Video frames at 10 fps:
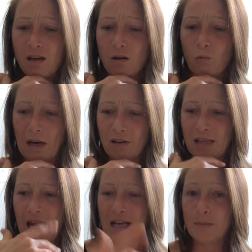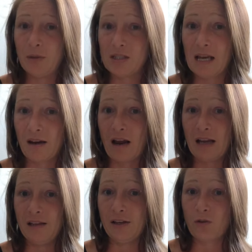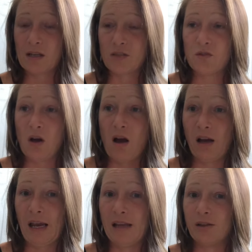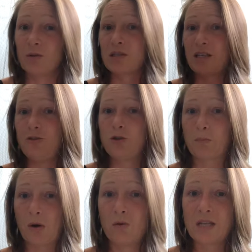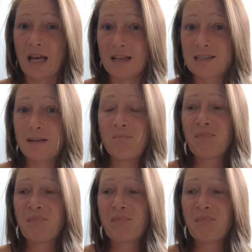Where they had to put down a highly aggressive dog, and there was a huge protest,